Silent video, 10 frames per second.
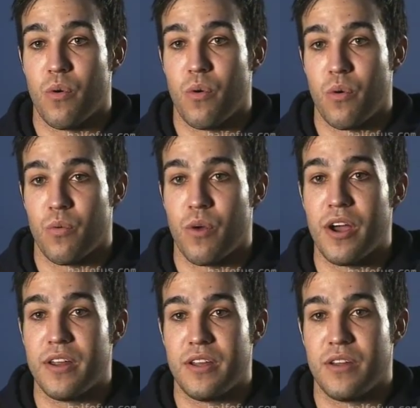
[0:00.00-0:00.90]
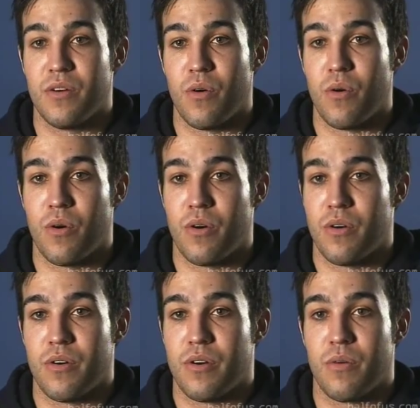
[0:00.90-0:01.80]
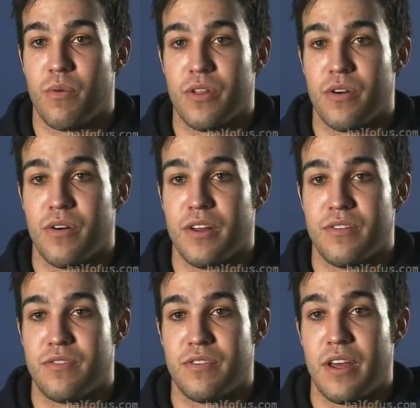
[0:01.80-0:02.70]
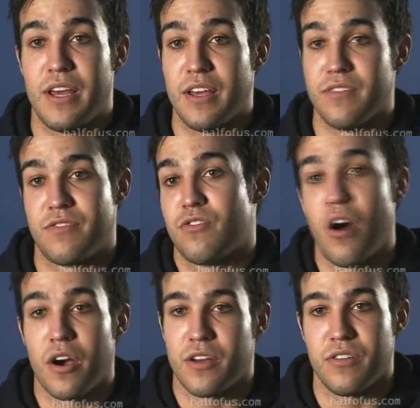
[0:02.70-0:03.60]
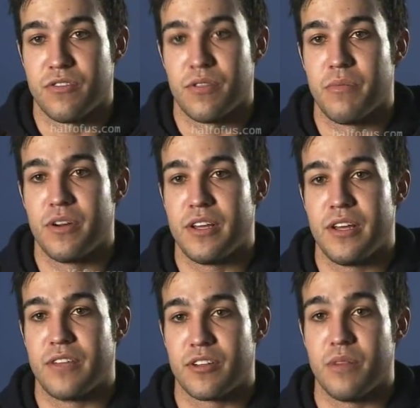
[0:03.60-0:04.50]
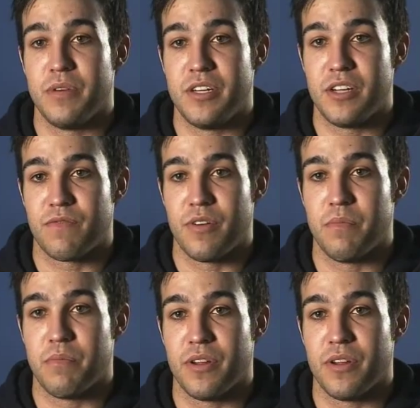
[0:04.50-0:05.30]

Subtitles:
writing, or whether is talking to somebody, it's going to be different.